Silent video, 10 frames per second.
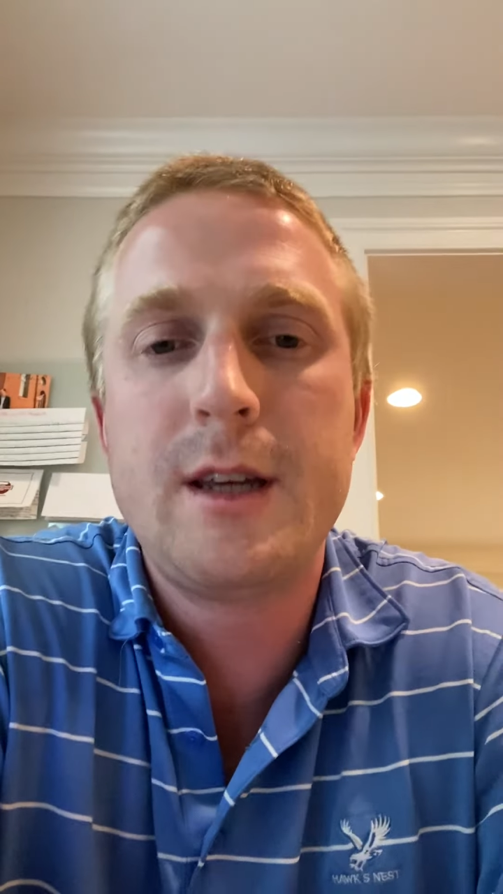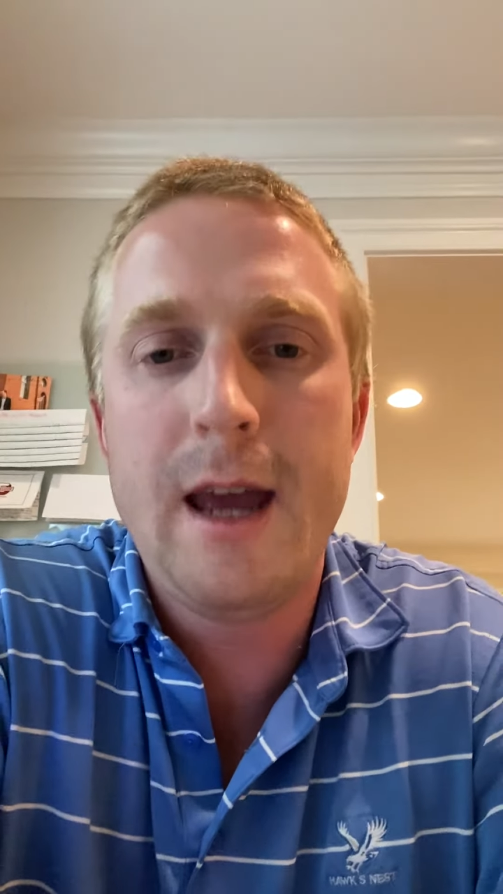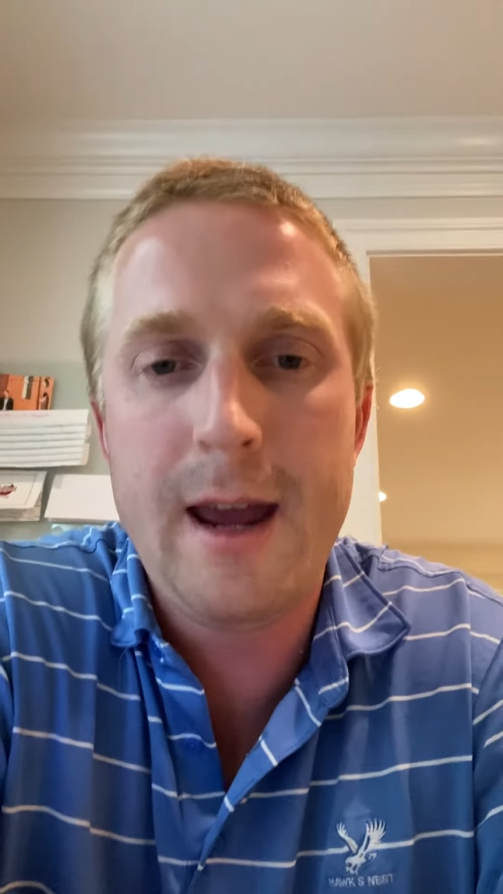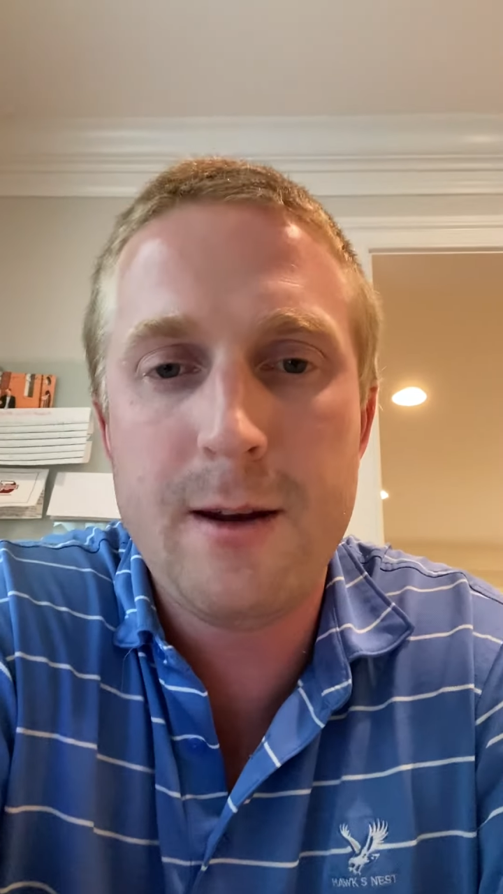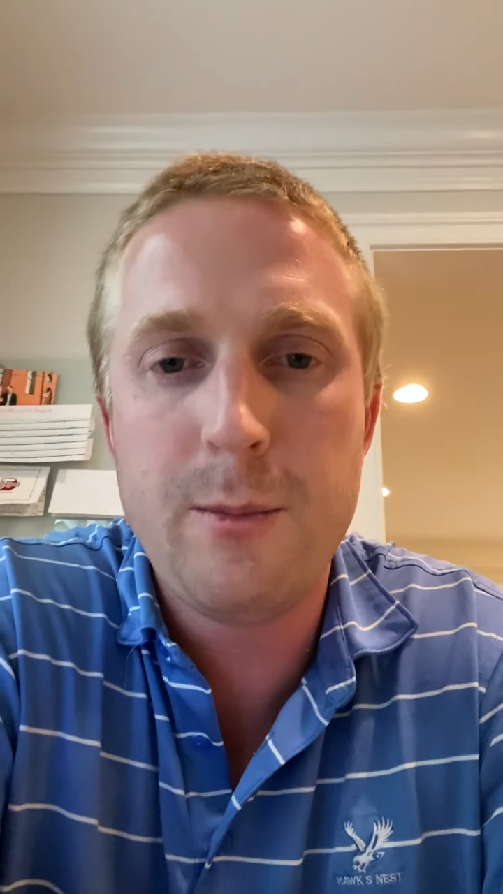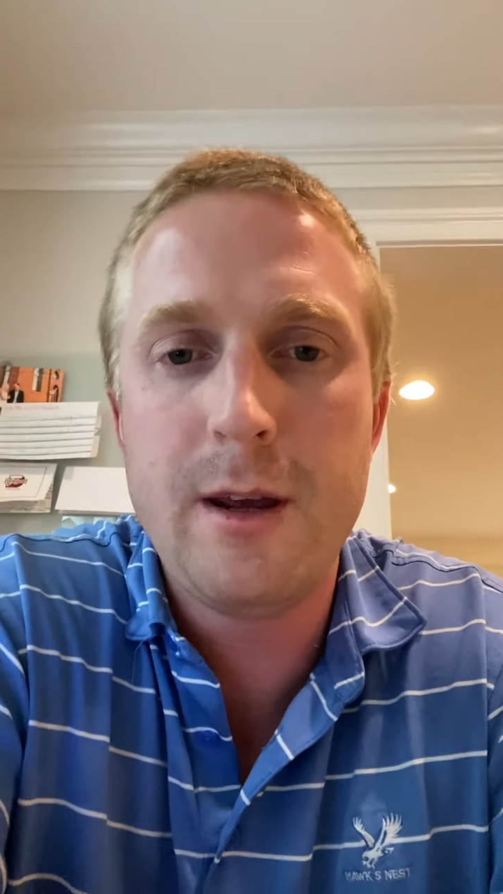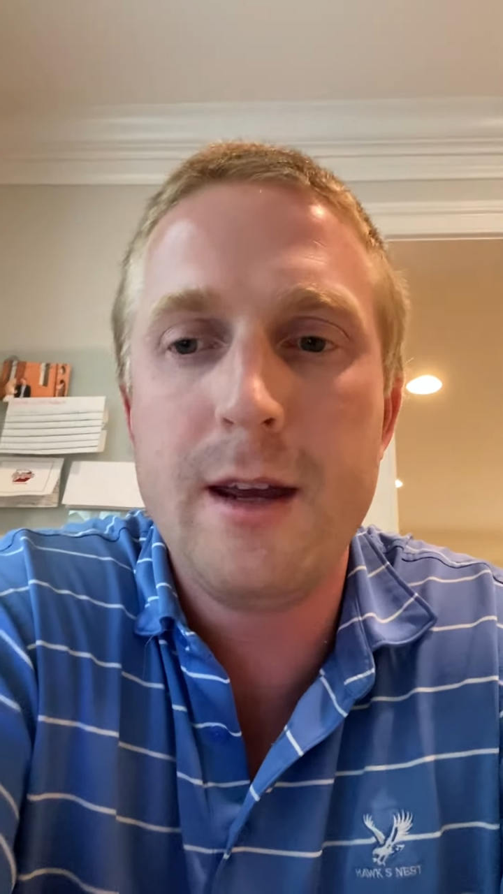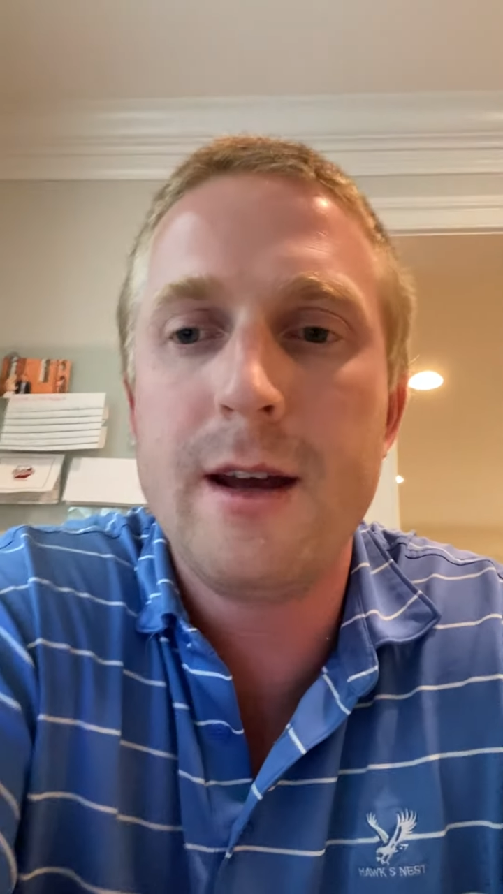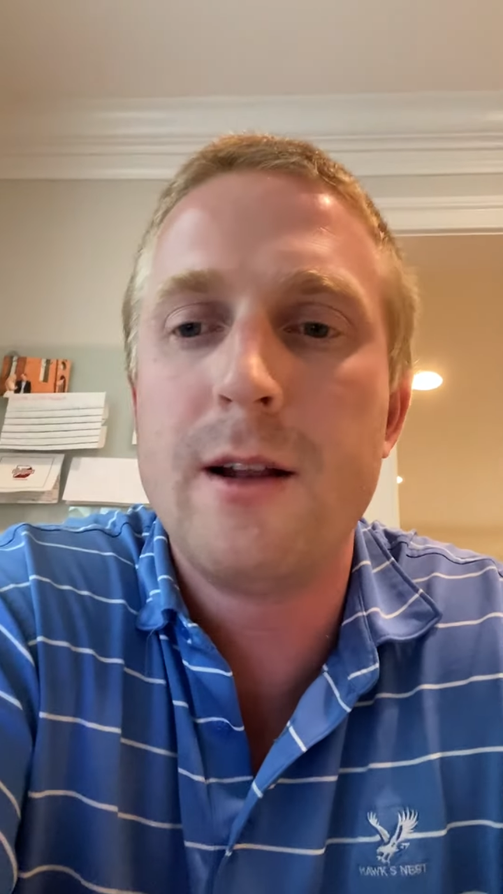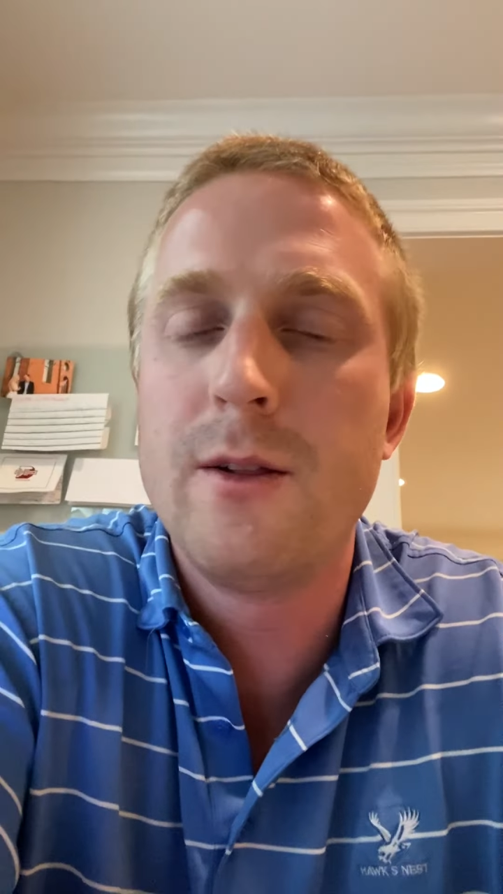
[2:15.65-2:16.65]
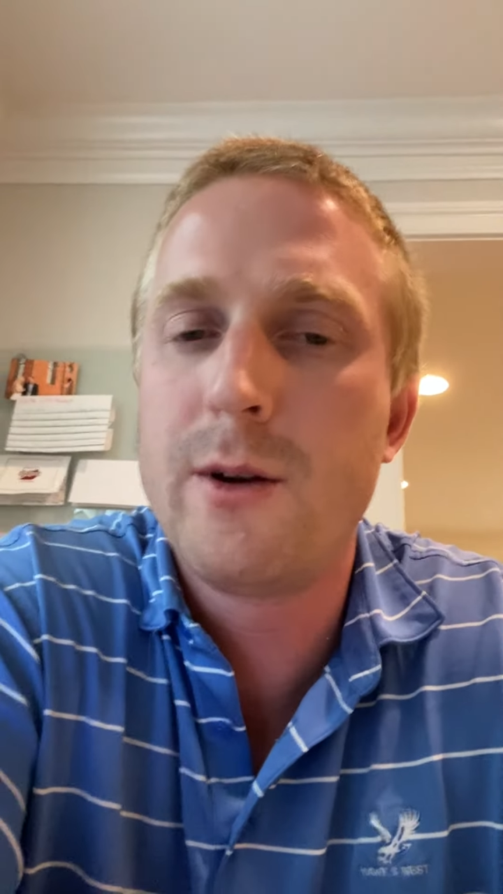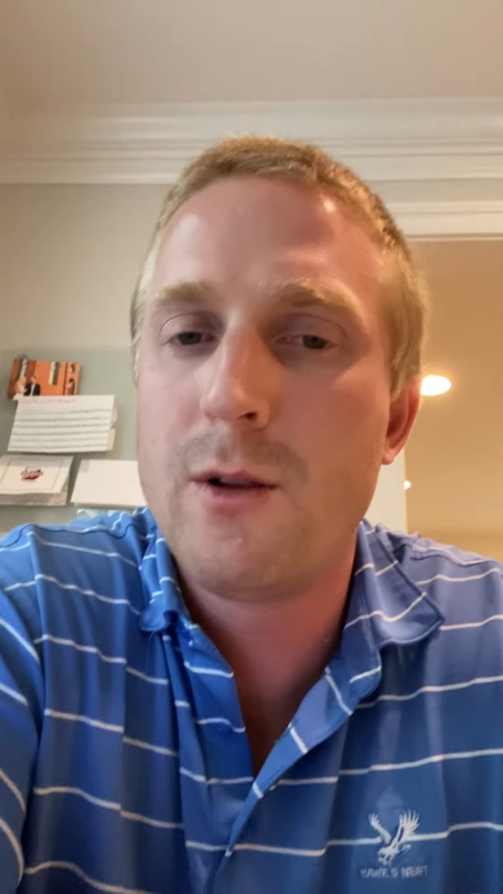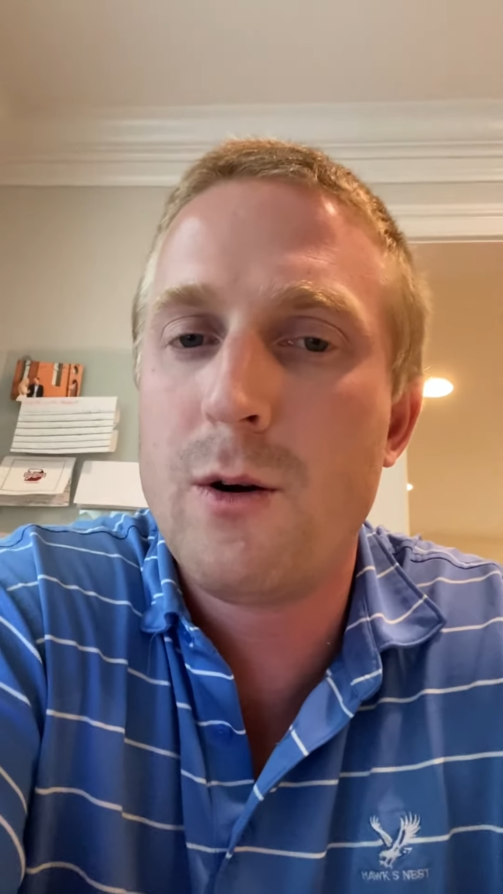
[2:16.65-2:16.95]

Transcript: can be a little